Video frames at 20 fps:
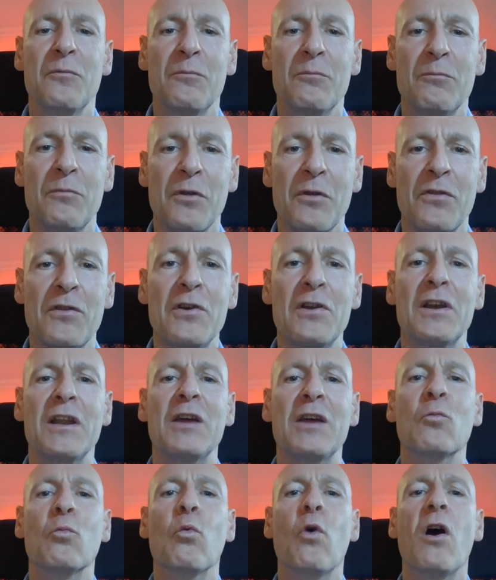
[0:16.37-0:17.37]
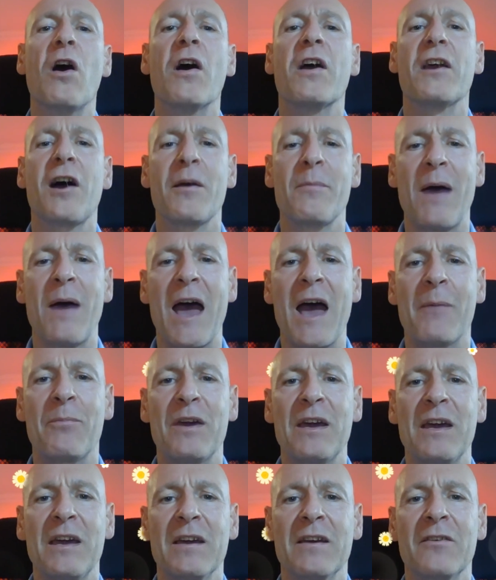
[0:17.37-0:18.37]
But thirdly, why I'm
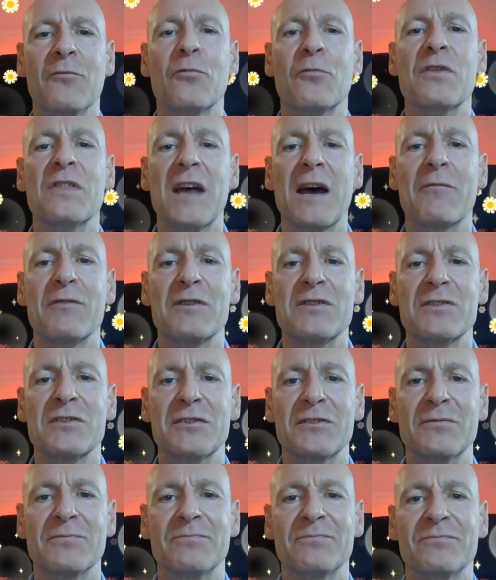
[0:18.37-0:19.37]
happy with that return.